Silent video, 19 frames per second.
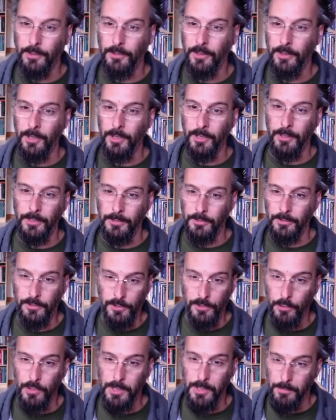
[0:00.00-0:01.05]
in
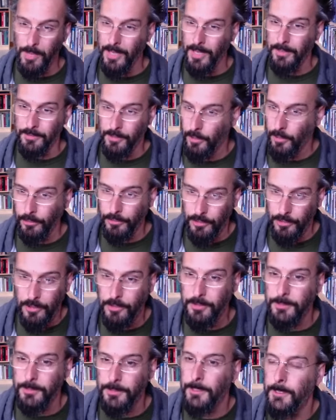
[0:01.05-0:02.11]
screen-based
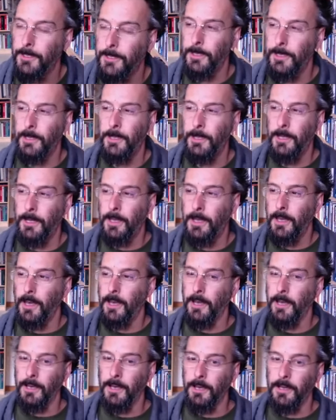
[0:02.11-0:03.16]
cultures.
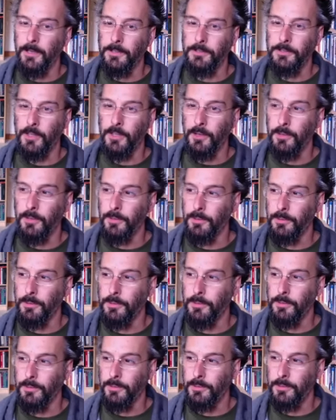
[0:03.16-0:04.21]
So
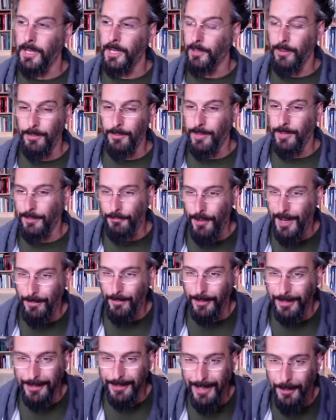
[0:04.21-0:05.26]
I'm kind of
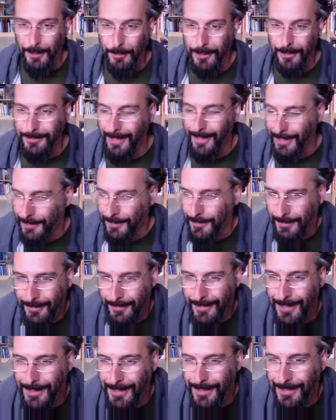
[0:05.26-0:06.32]
rambling now, but
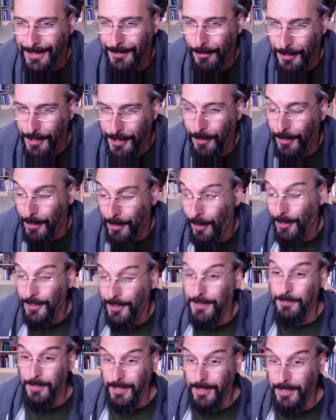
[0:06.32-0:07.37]
what's coming apart
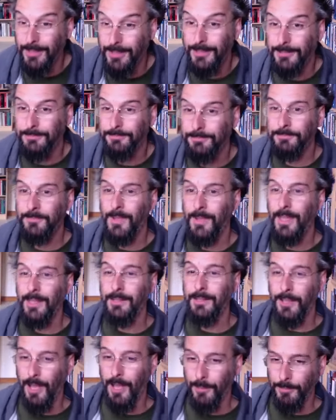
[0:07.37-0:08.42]
is big
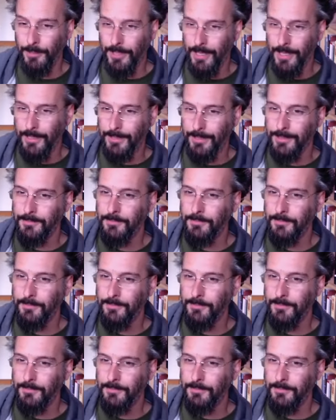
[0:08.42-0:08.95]
and complicated,